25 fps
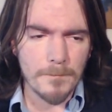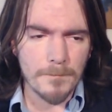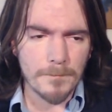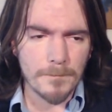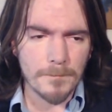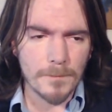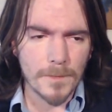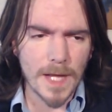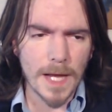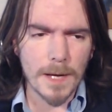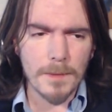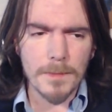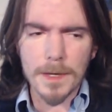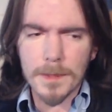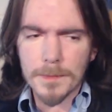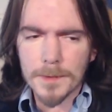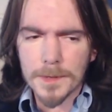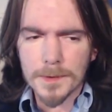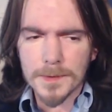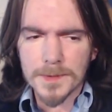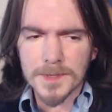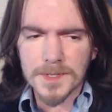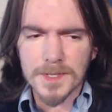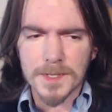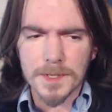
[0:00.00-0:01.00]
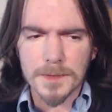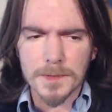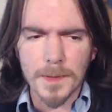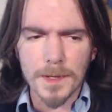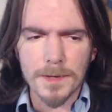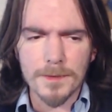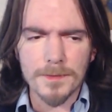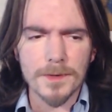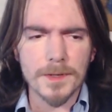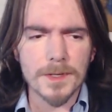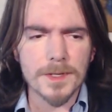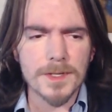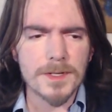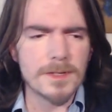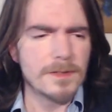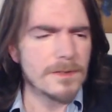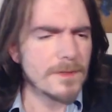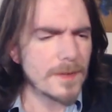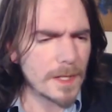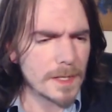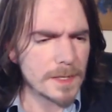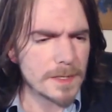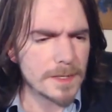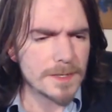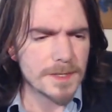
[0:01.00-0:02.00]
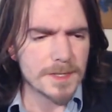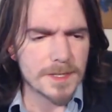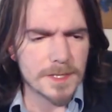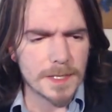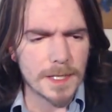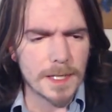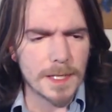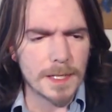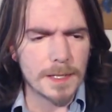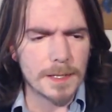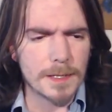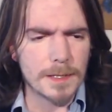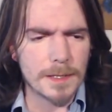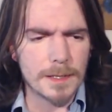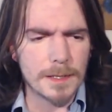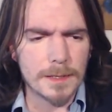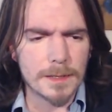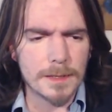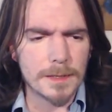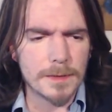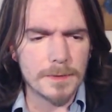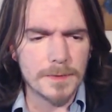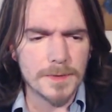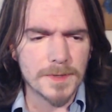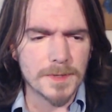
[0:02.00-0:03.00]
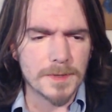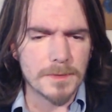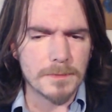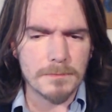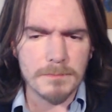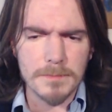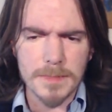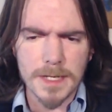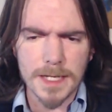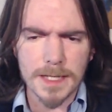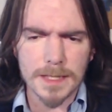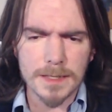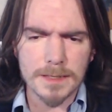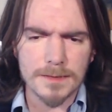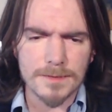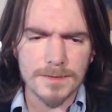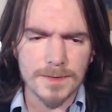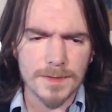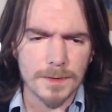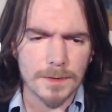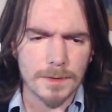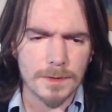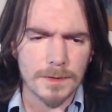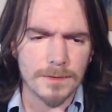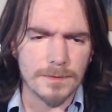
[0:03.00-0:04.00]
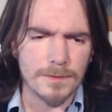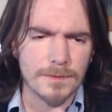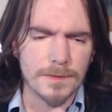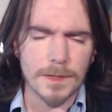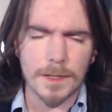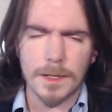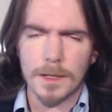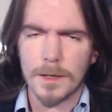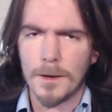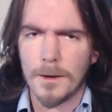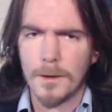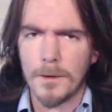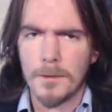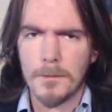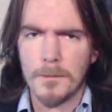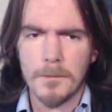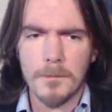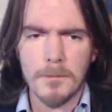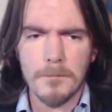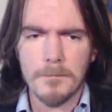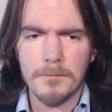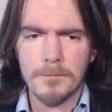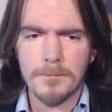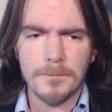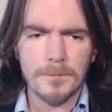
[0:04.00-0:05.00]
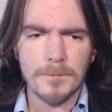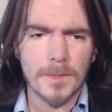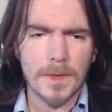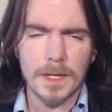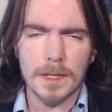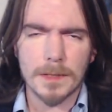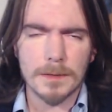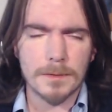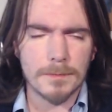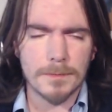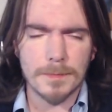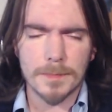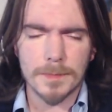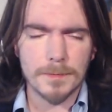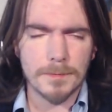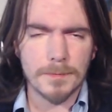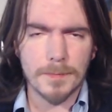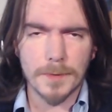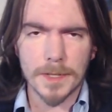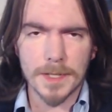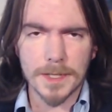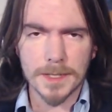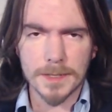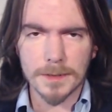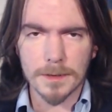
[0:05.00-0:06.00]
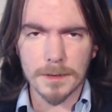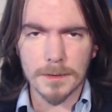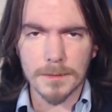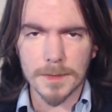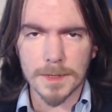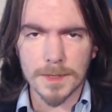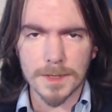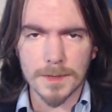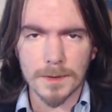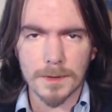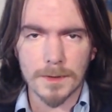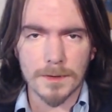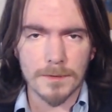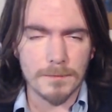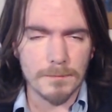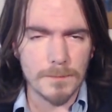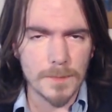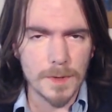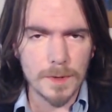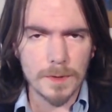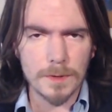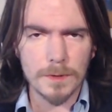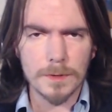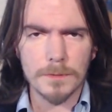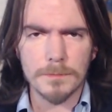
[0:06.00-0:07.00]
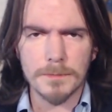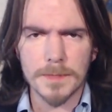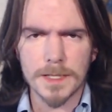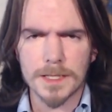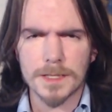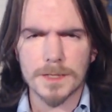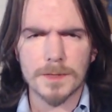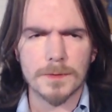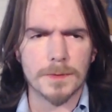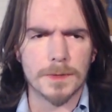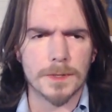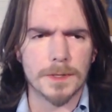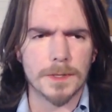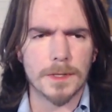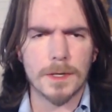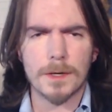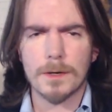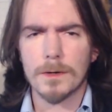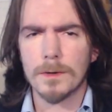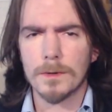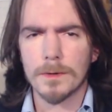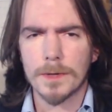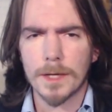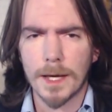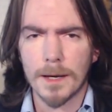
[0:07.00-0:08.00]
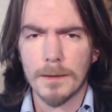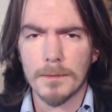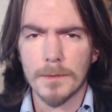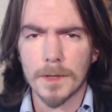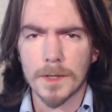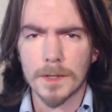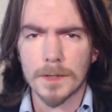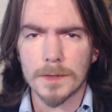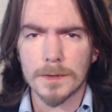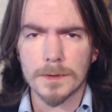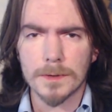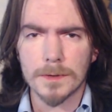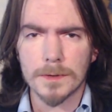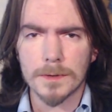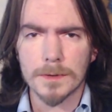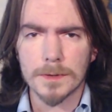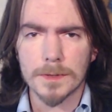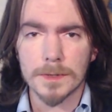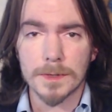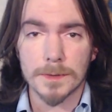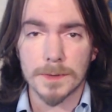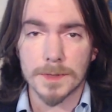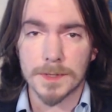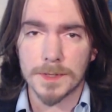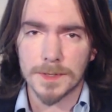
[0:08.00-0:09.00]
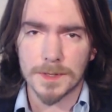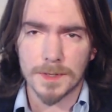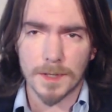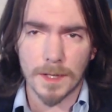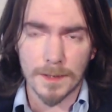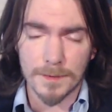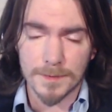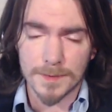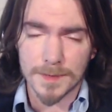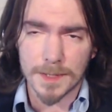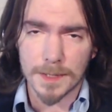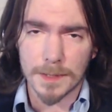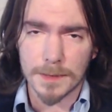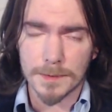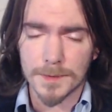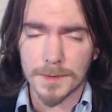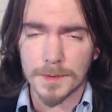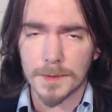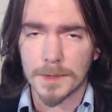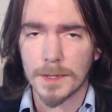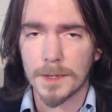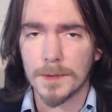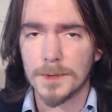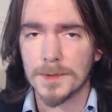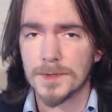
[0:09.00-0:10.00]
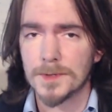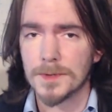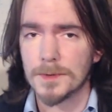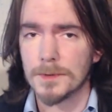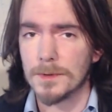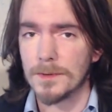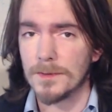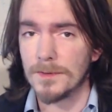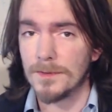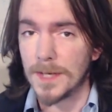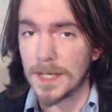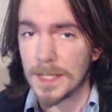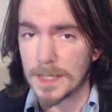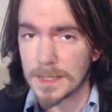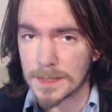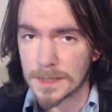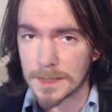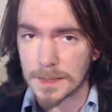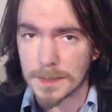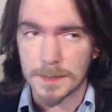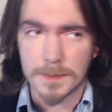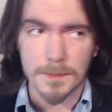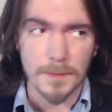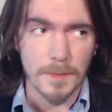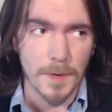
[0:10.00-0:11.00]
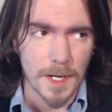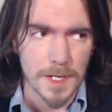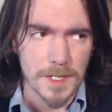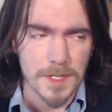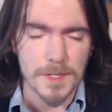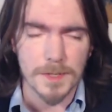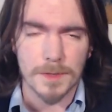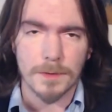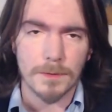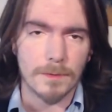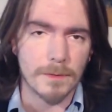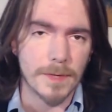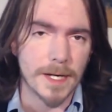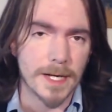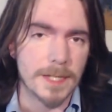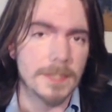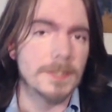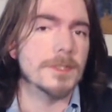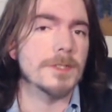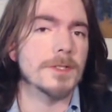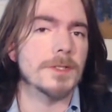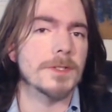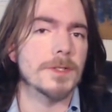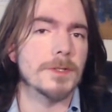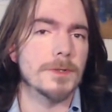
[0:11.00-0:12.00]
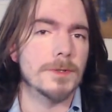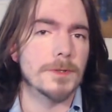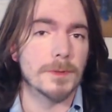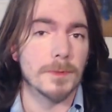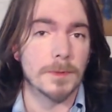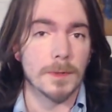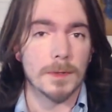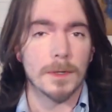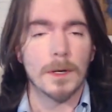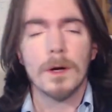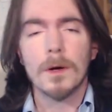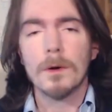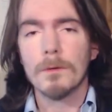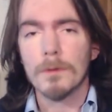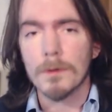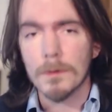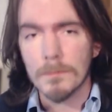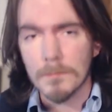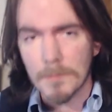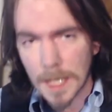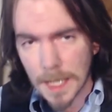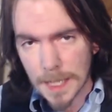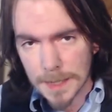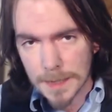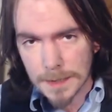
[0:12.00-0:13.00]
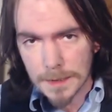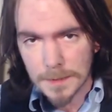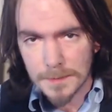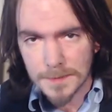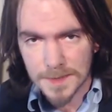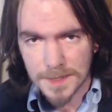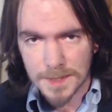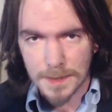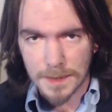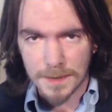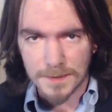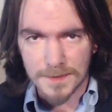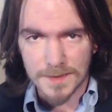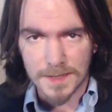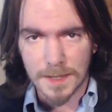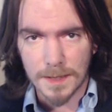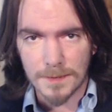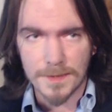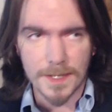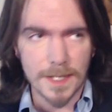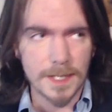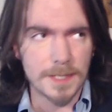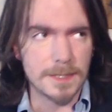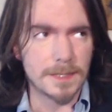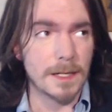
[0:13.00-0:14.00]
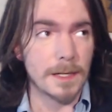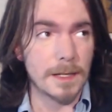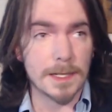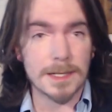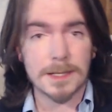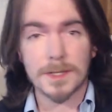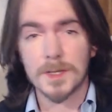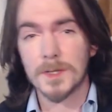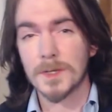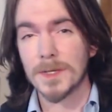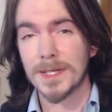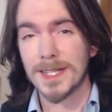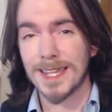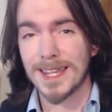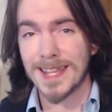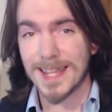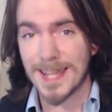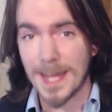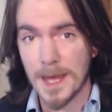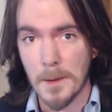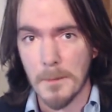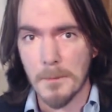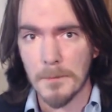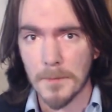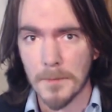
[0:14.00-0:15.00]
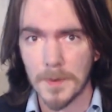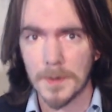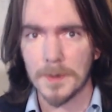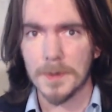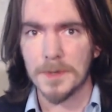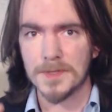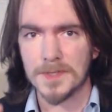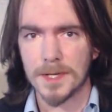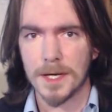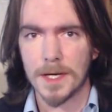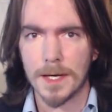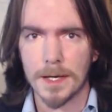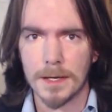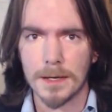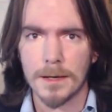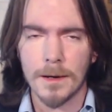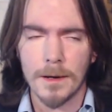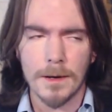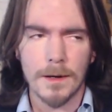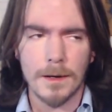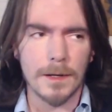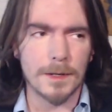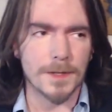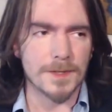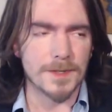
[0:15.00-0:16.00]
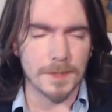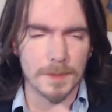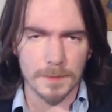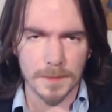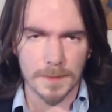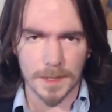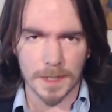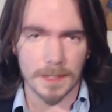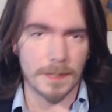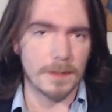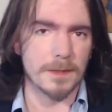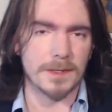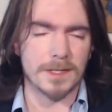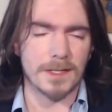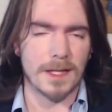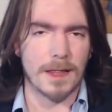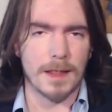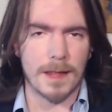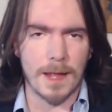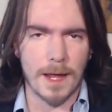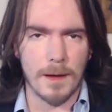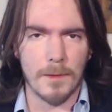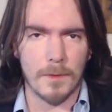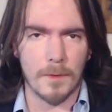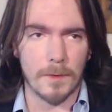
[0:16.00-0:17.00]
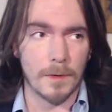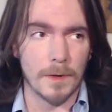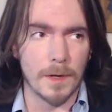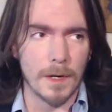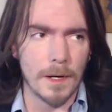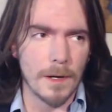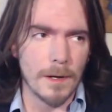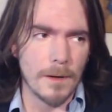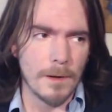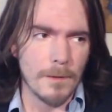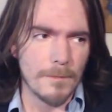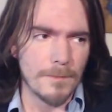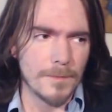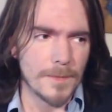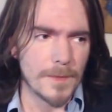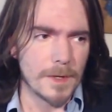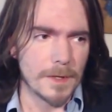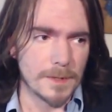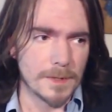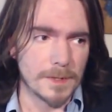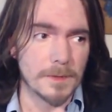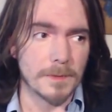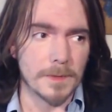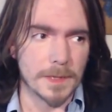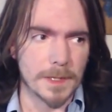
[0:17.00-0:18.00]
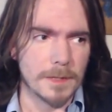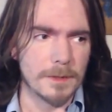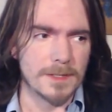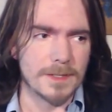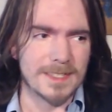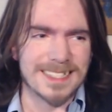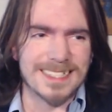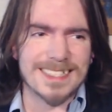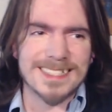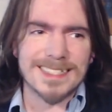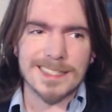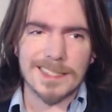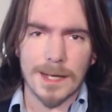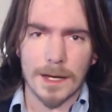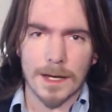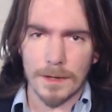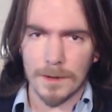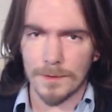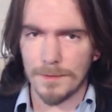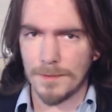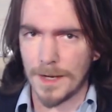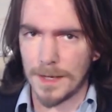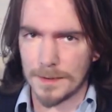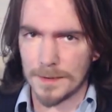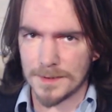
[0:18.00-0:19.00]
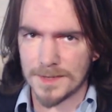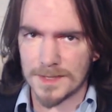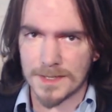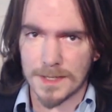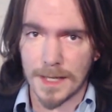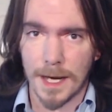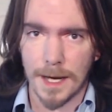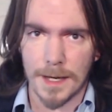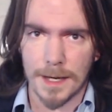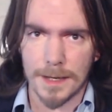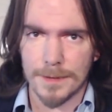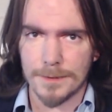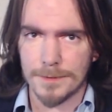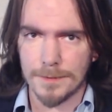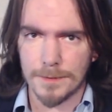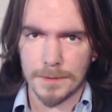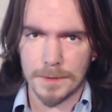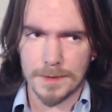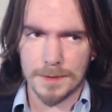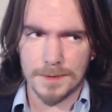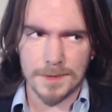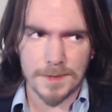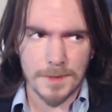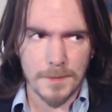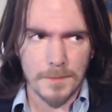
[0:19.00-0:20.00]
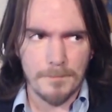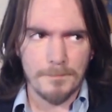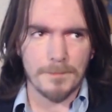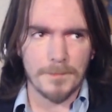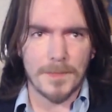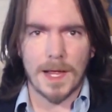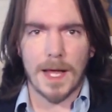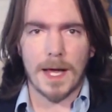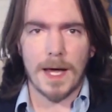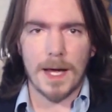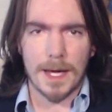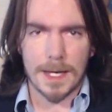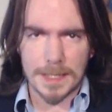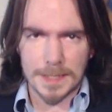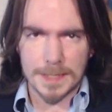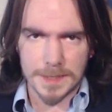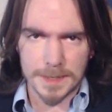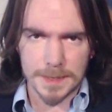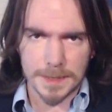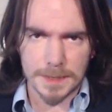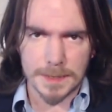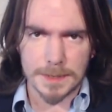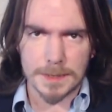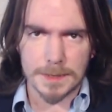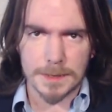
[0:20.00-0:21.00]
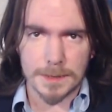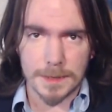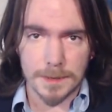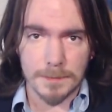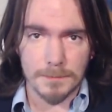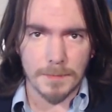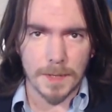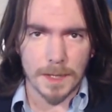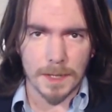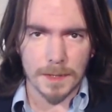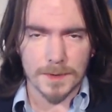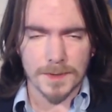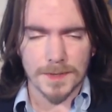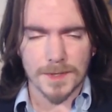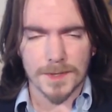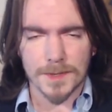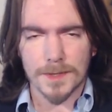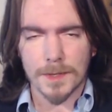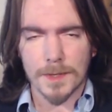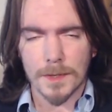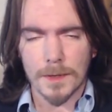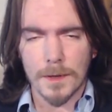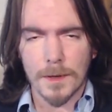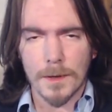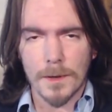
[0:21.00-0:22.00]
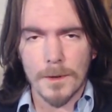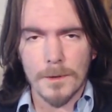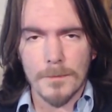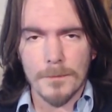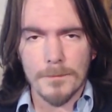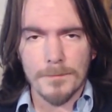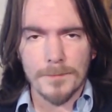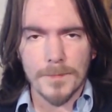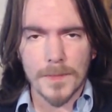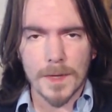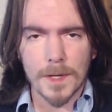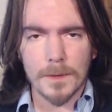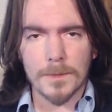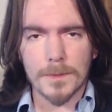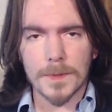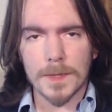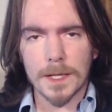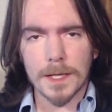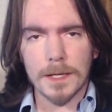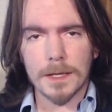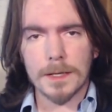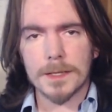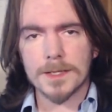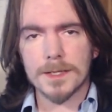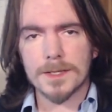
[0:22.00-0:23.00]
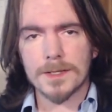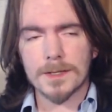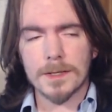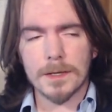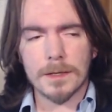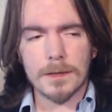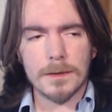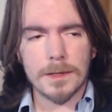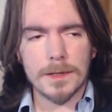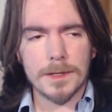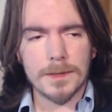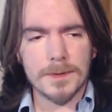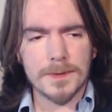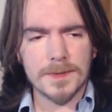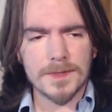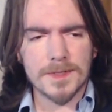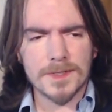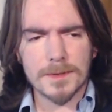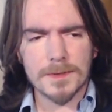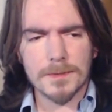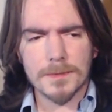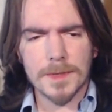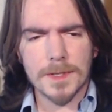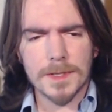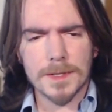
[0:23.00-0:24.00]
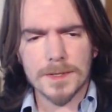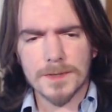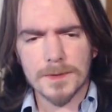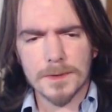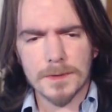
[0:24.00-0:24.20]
Now, maybe it was just by virtue of understanding that there was a mix of sort of predetermined sort of mood mixed with neurochemicals, which is oftentimes what those who are facing depression or rage issues will remind themselves of, that it's not actually them per se, assuming there's a them, or they're assuming there's a self outside of one's actions and impulses, but that it was simply a sort